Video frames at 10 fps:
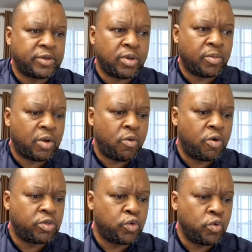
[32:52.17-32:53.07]
So I'm going to
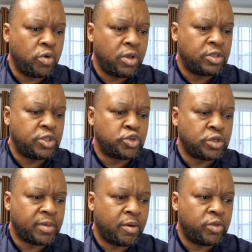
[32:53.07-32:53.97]
walk through this
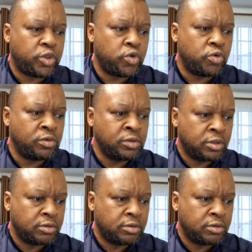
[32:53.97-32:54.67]
newspaper with you,